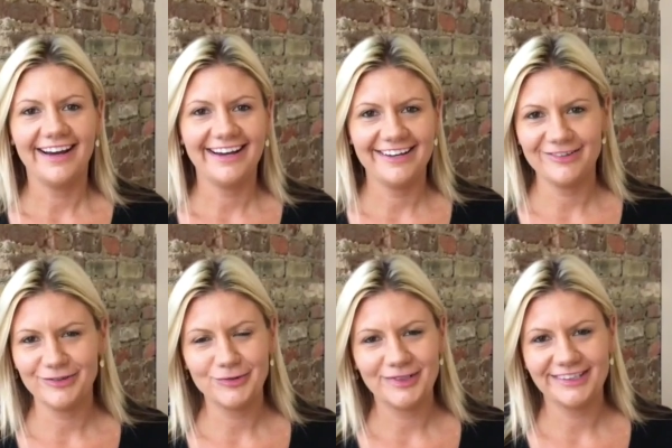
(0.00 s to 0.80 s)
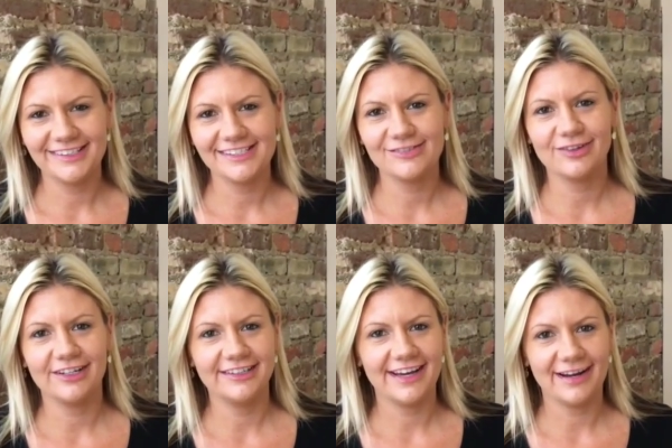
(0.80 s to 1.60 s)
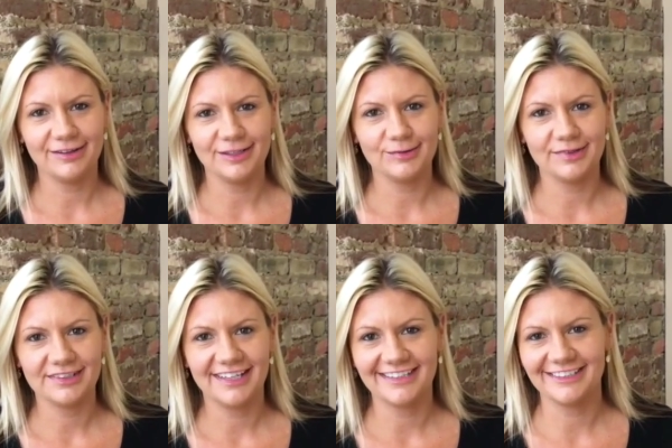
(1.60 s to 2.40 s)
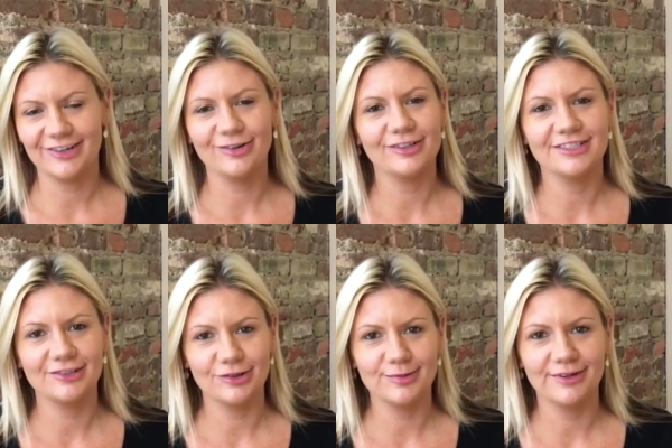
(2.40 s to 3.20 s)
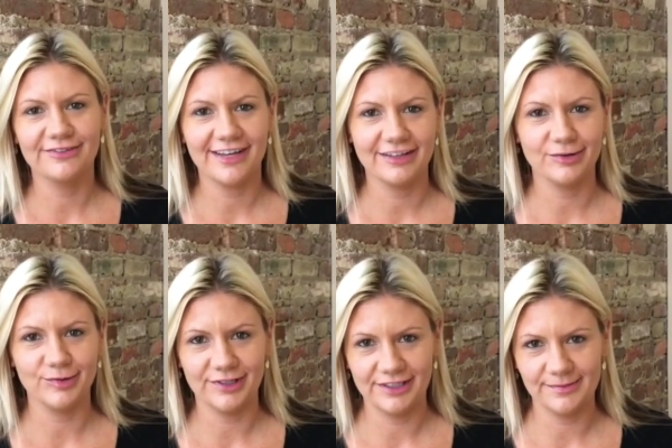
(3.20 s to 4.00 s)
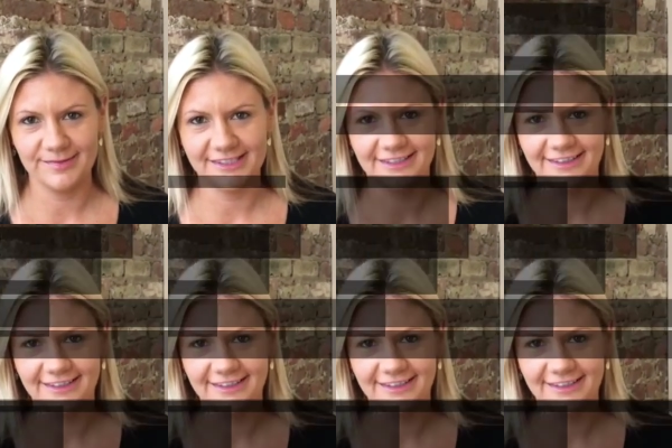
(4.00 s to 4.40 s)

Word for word: Hi everyone, this is Rhonda Howlett with Clocktower Realty Group of Keller Williams.